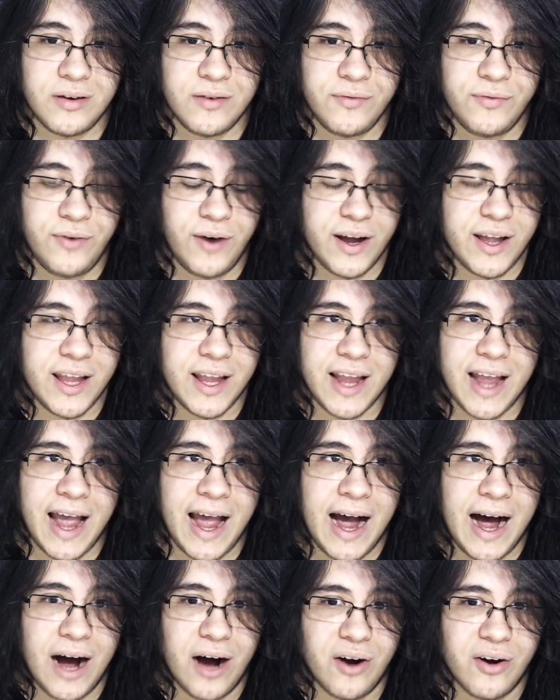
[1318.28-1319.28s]
Fucking
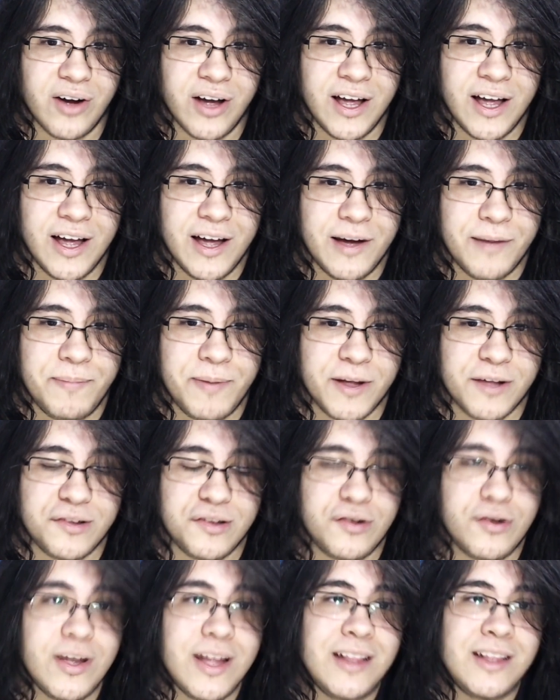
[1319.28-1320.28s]
how?
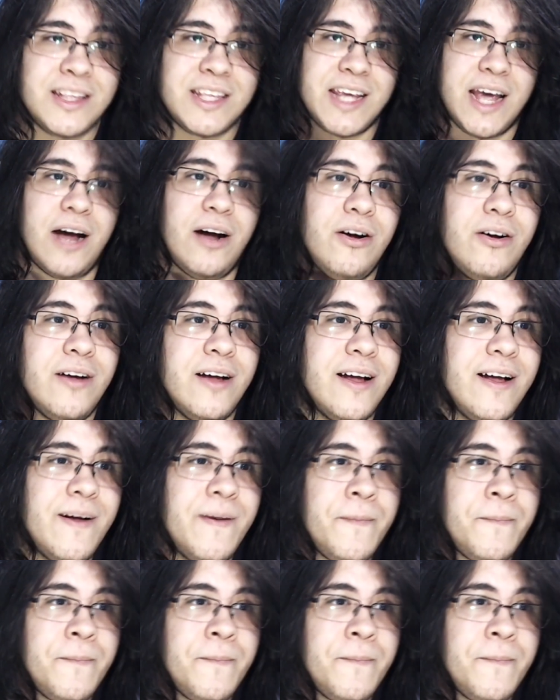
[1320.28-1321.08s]
Because you can tell